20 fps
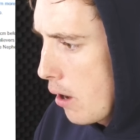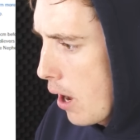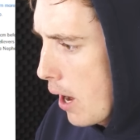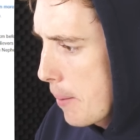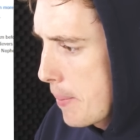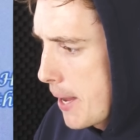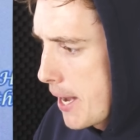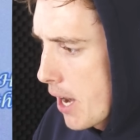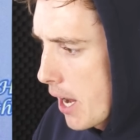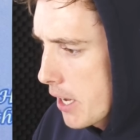I
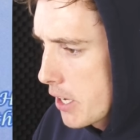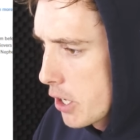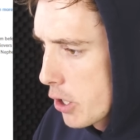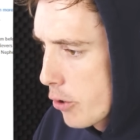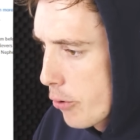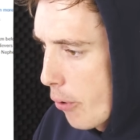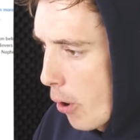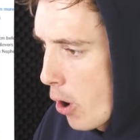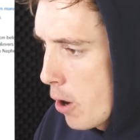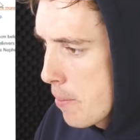mean, I can
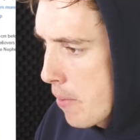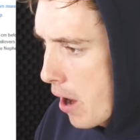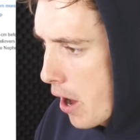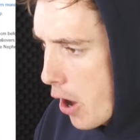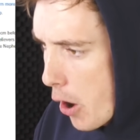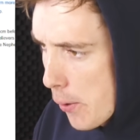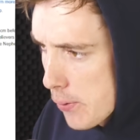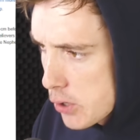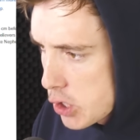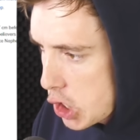grow
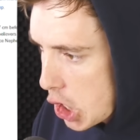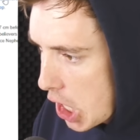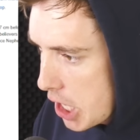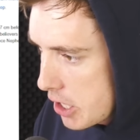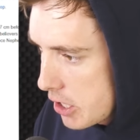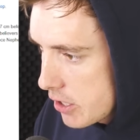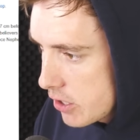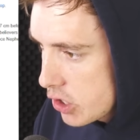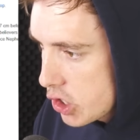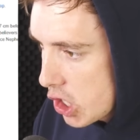my own
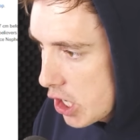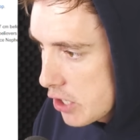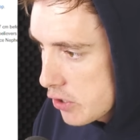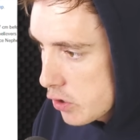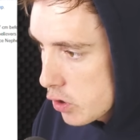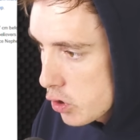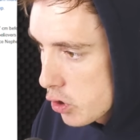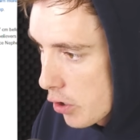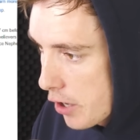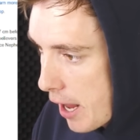gene,
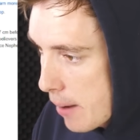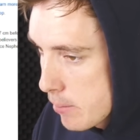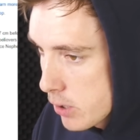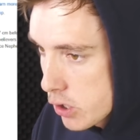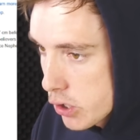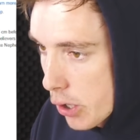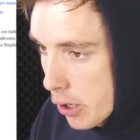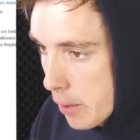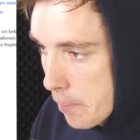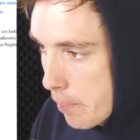Jesus on Amazon